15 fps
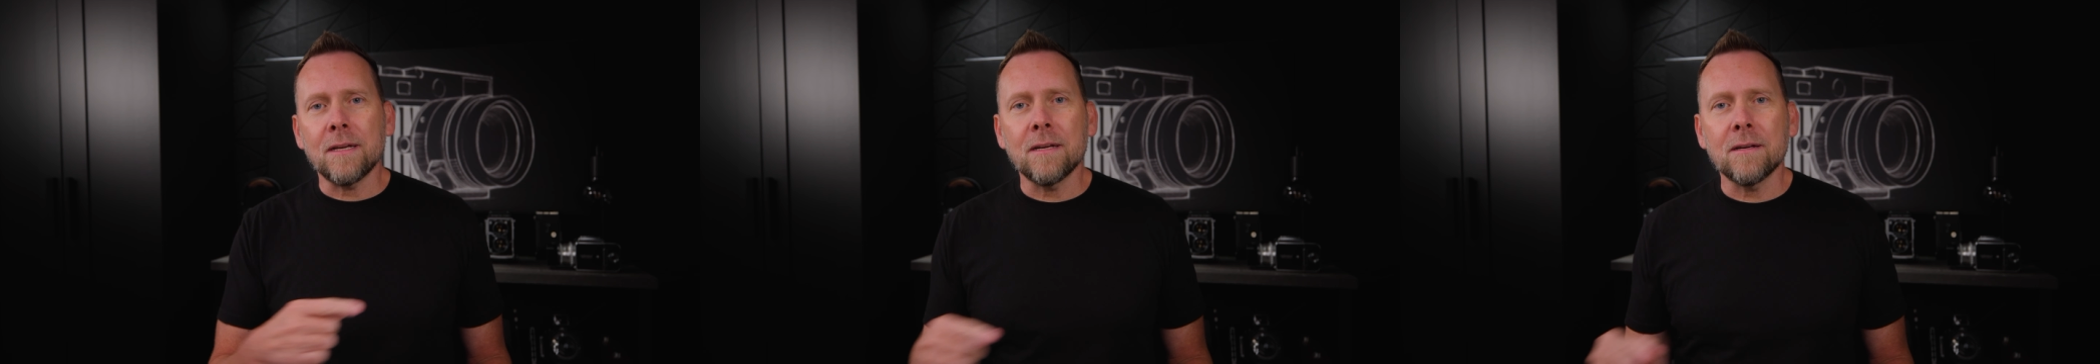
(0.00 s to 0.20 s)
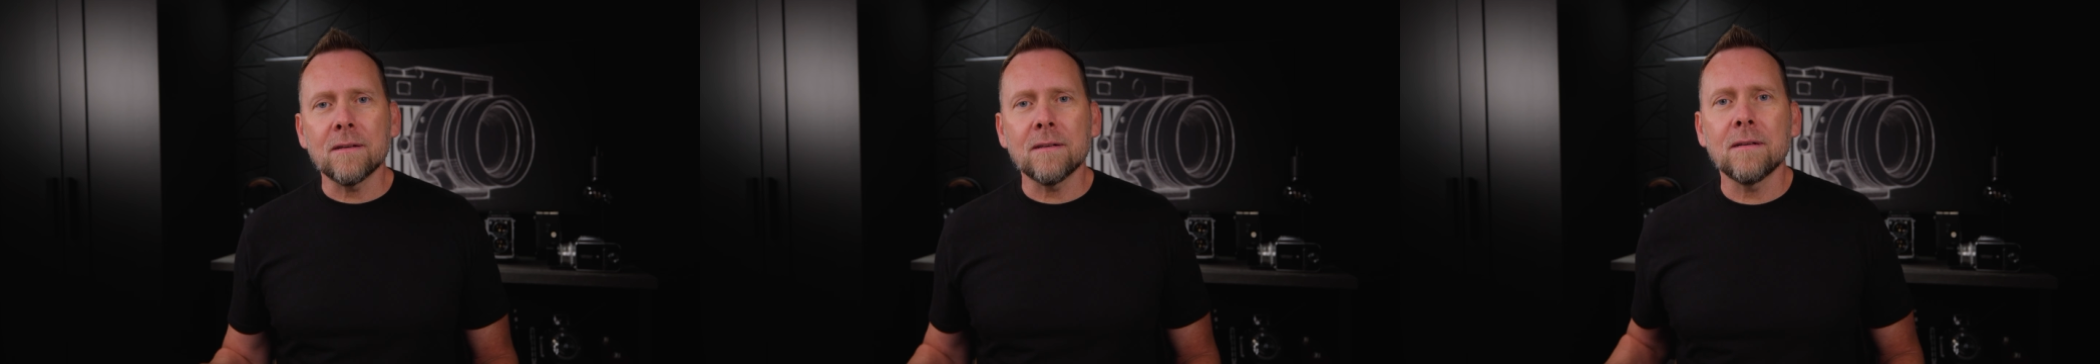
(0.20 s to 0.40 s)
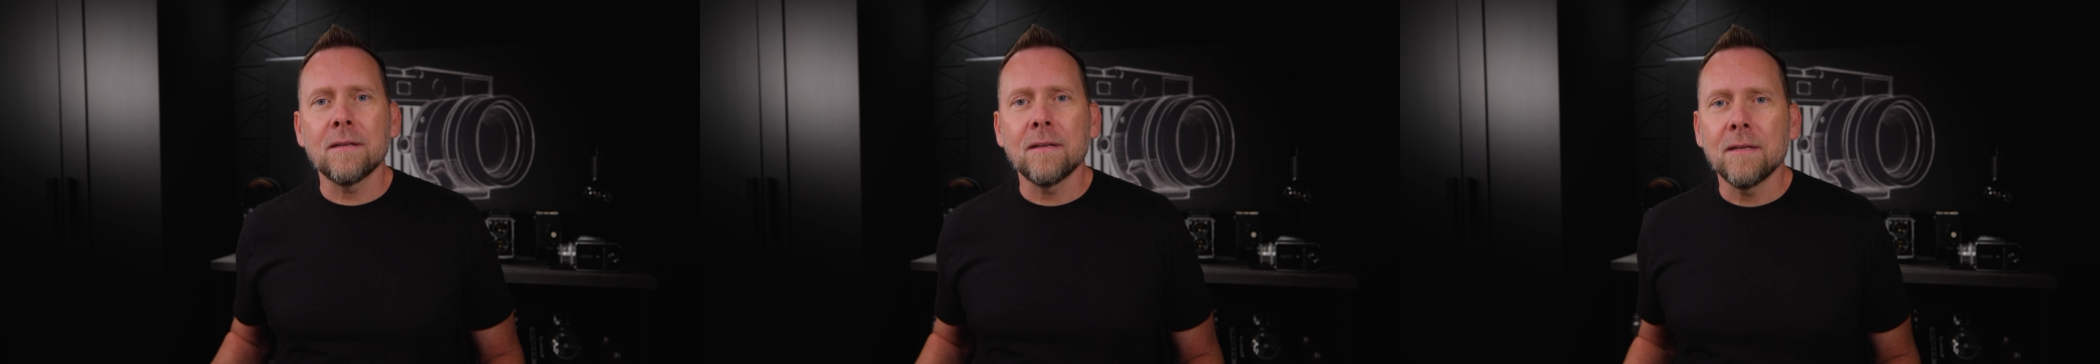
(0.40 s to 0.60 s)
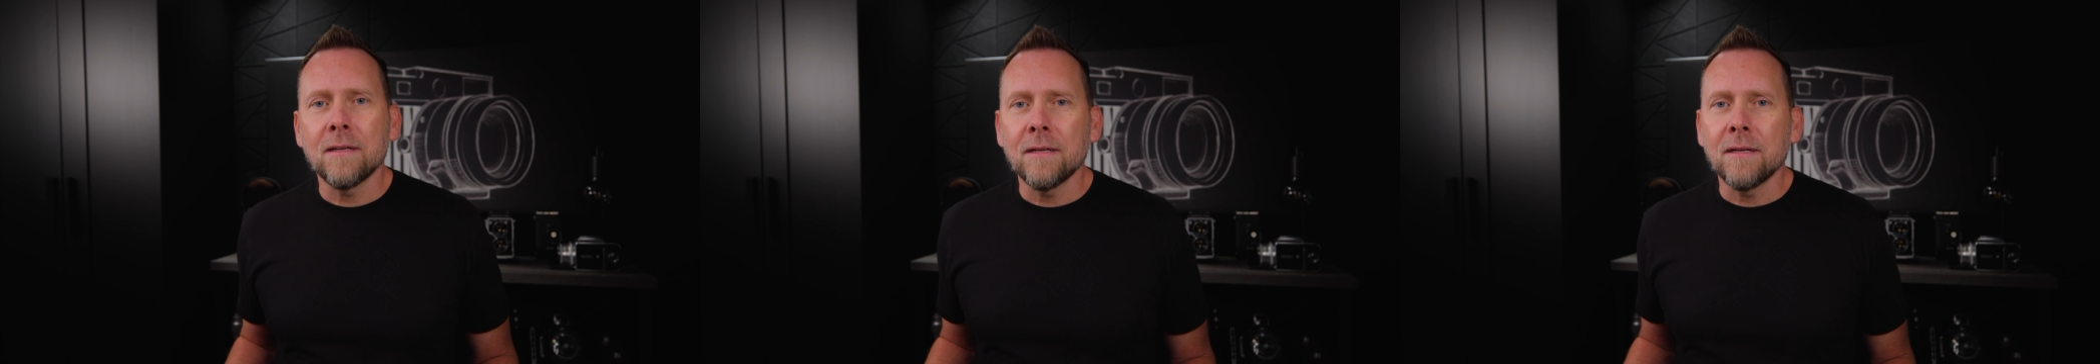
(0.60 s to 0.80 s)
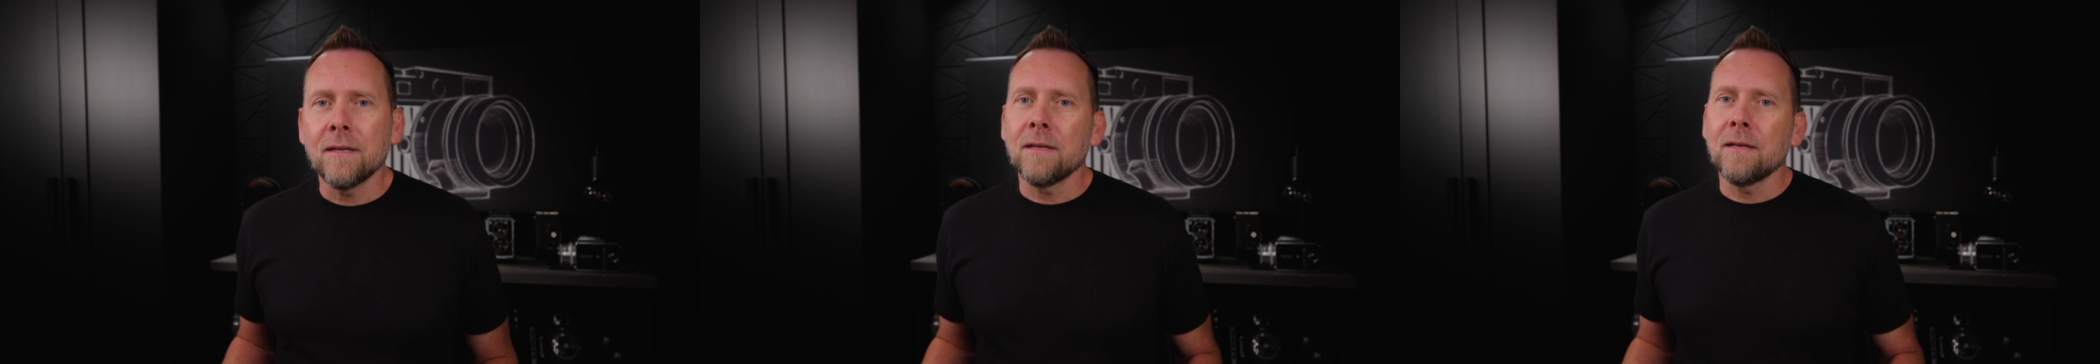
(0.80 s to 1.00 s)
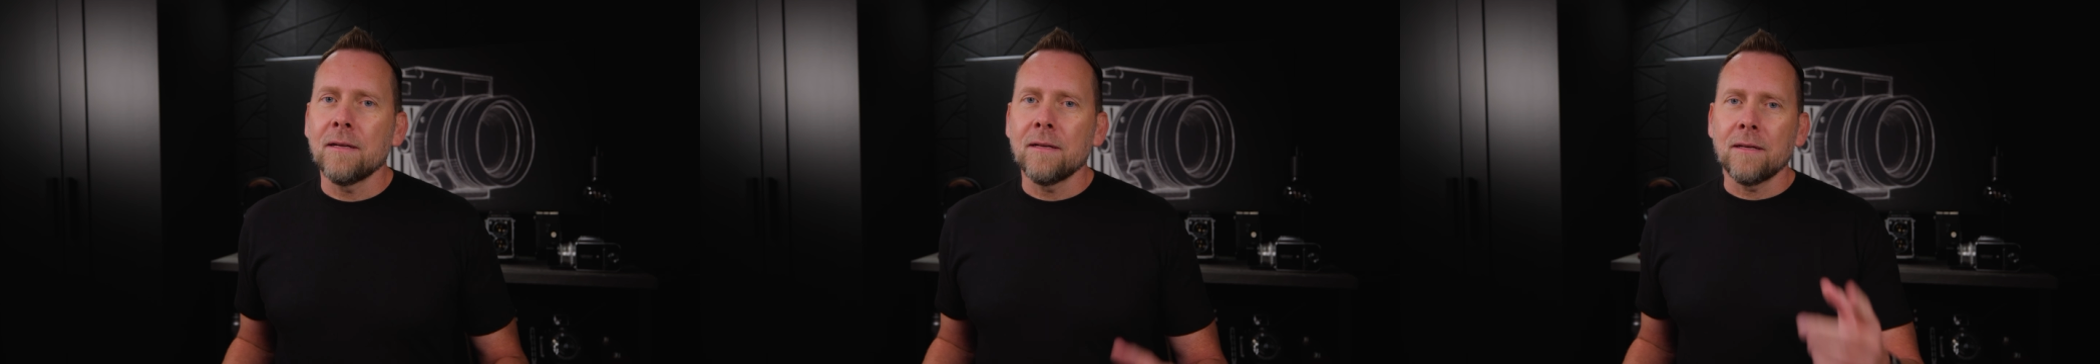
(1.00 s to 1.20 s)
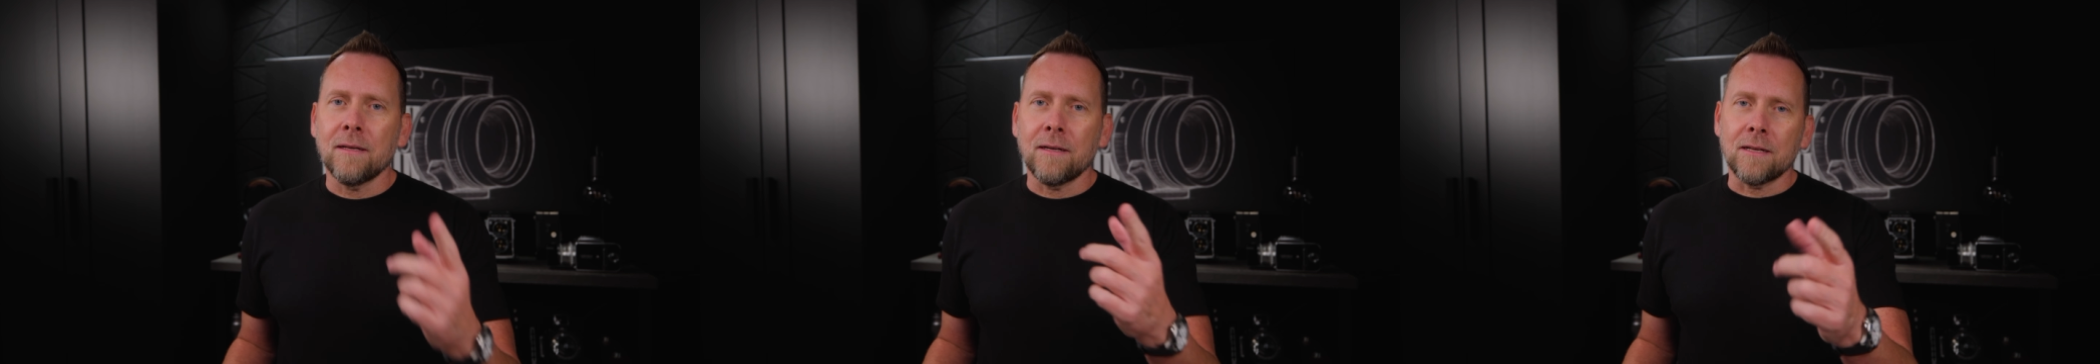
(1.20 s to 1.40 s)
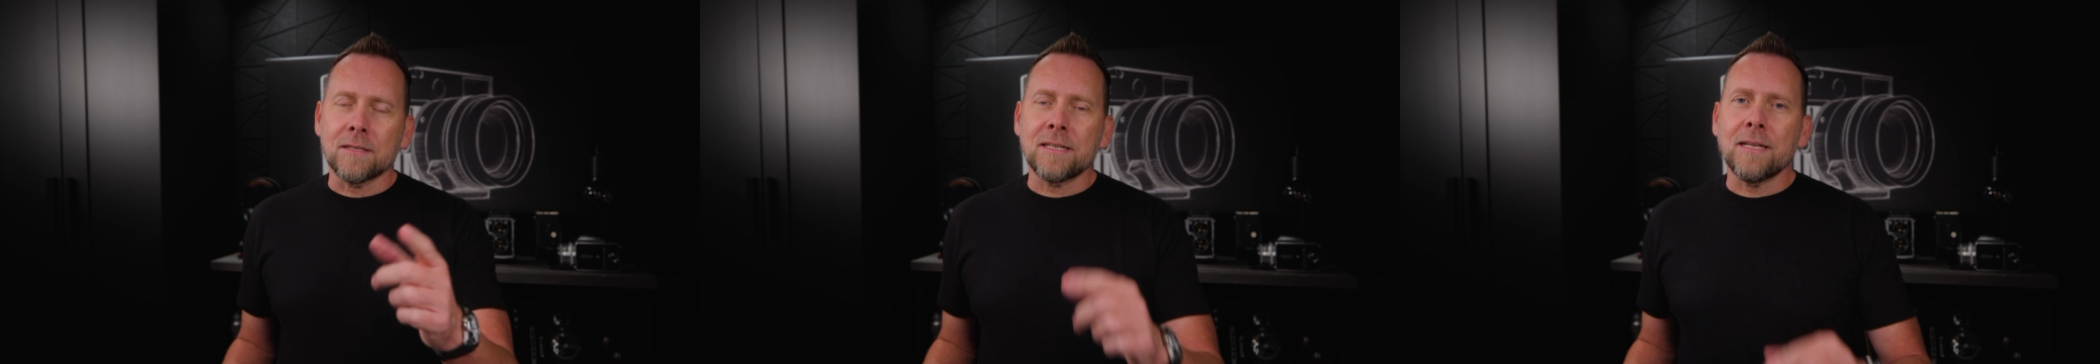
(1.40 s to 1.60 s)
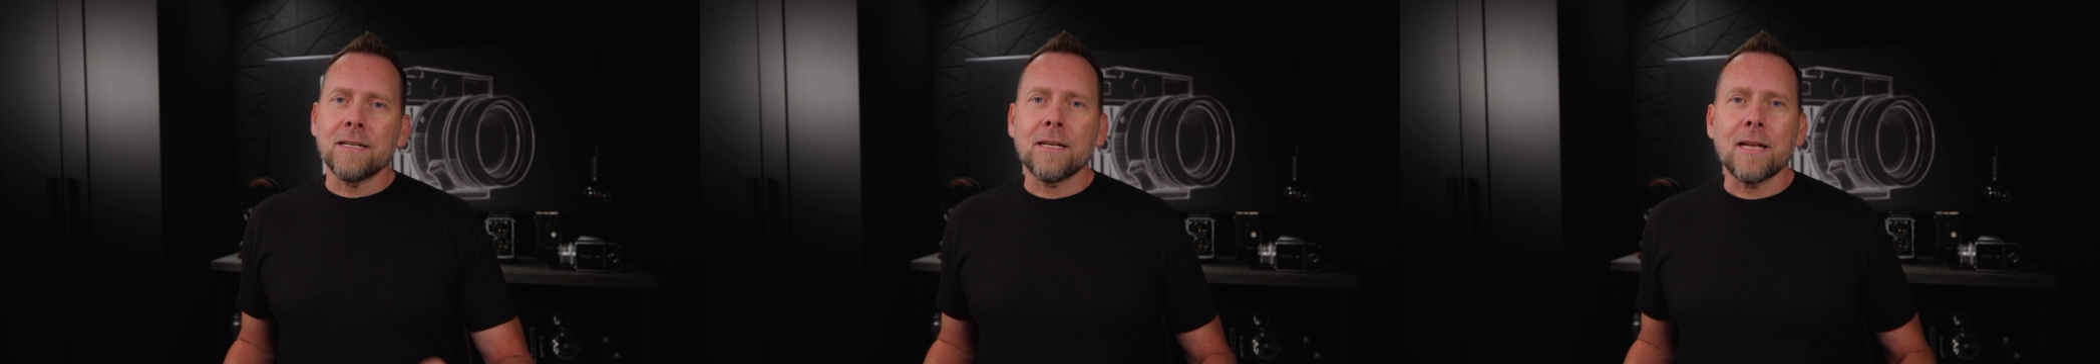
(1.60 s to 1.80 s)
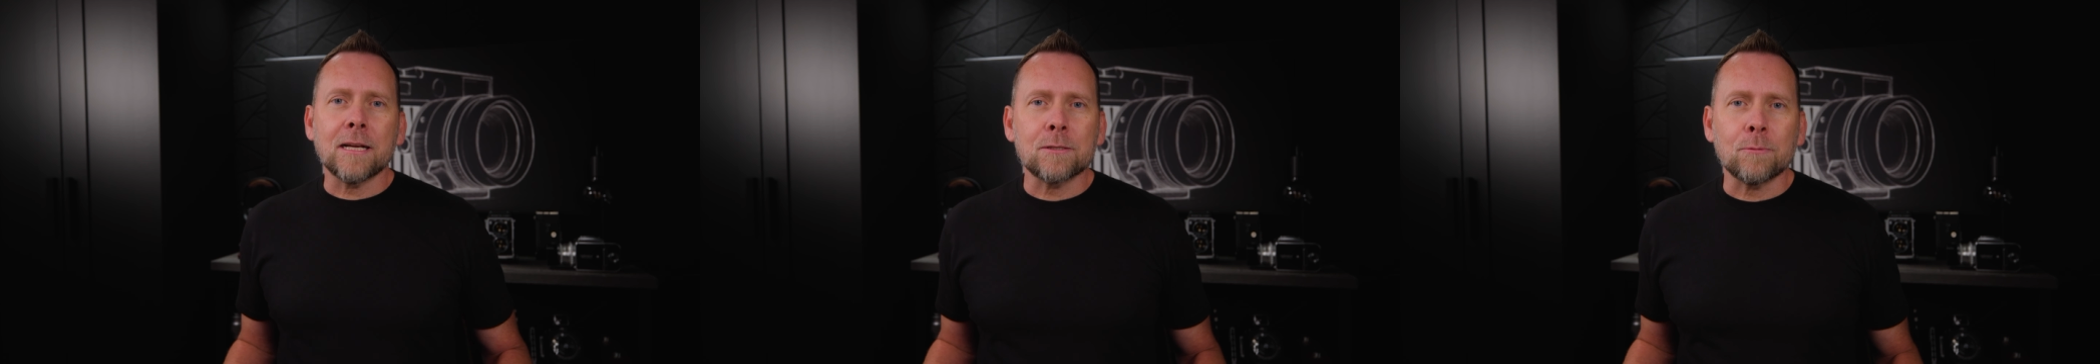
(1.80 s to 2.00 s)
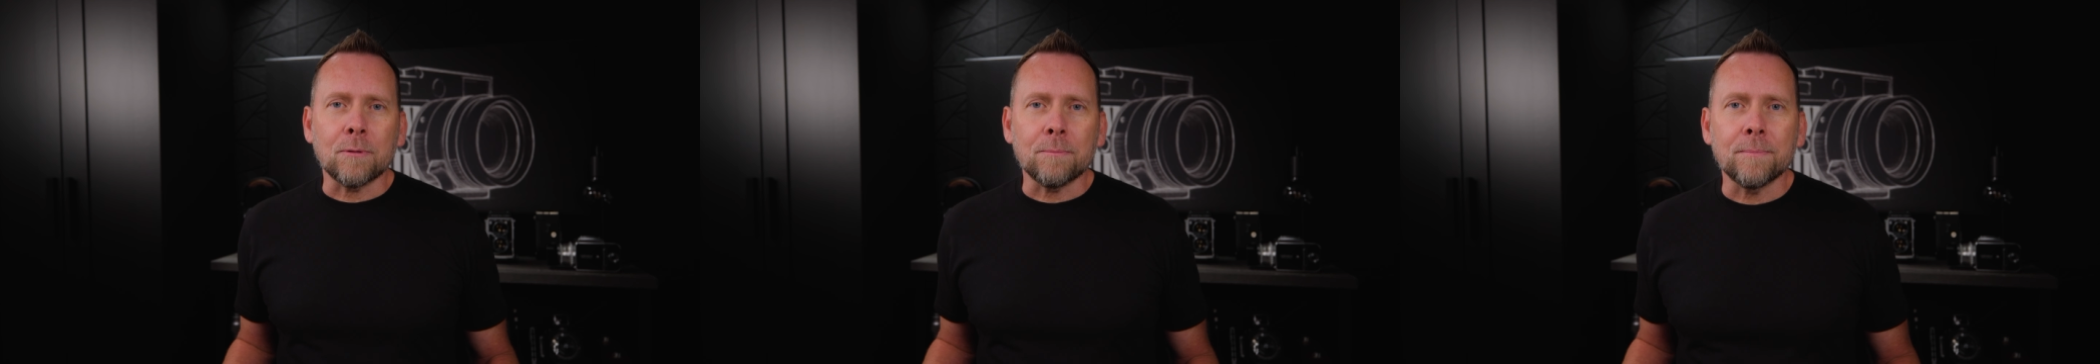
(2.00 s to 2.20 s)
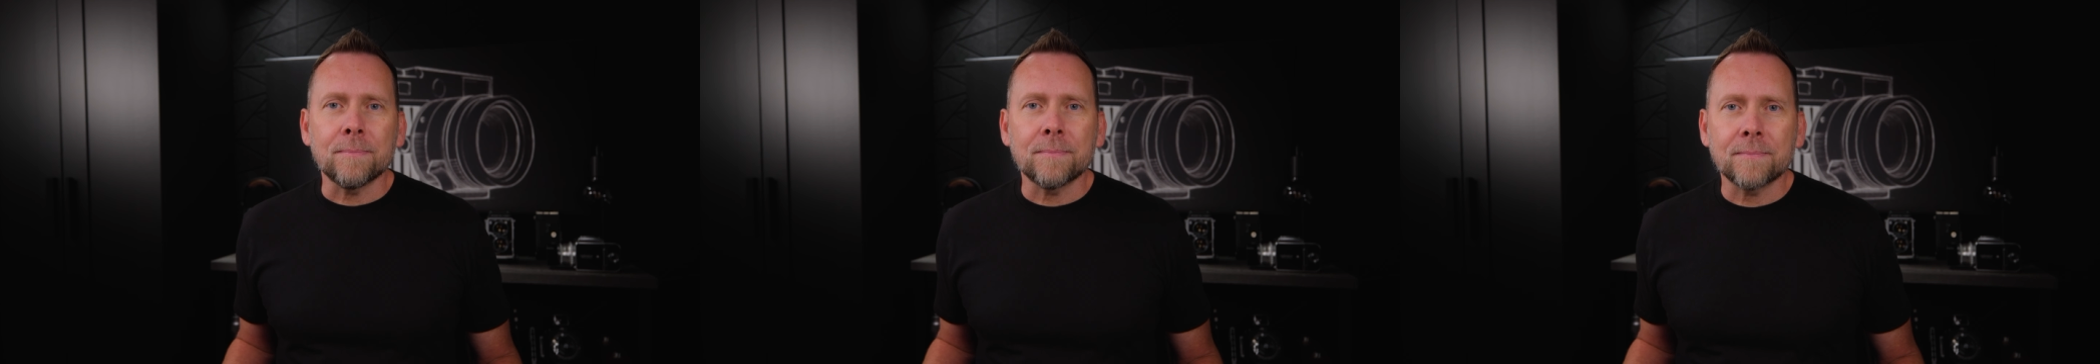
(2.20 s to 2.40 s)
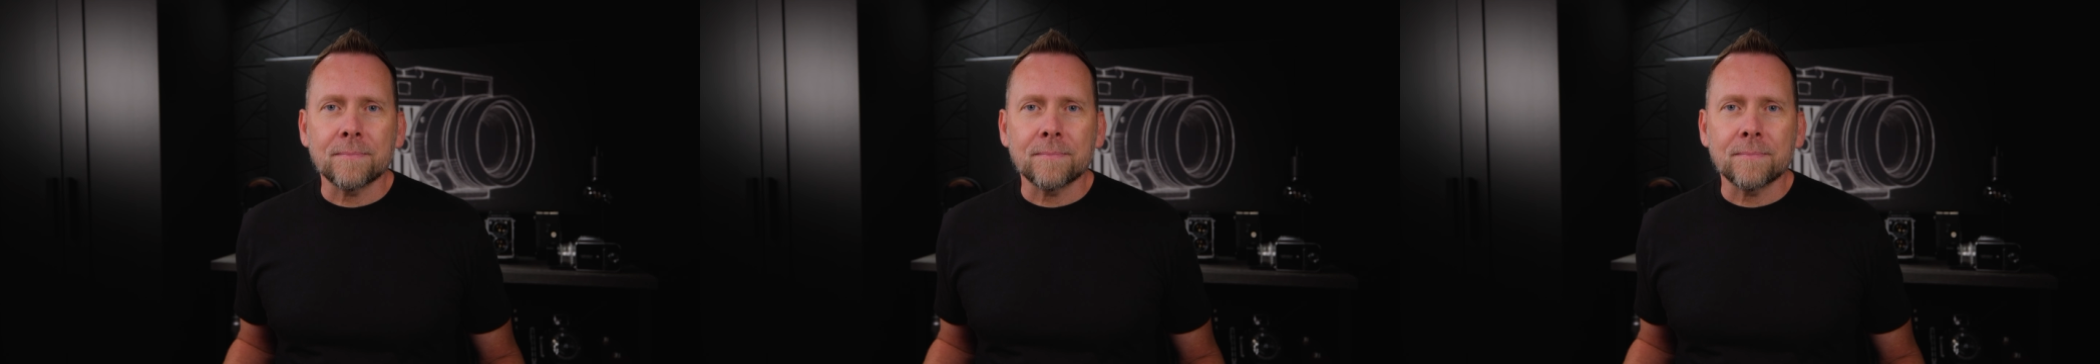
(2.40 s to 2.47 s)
here. And I'll see you in the next one.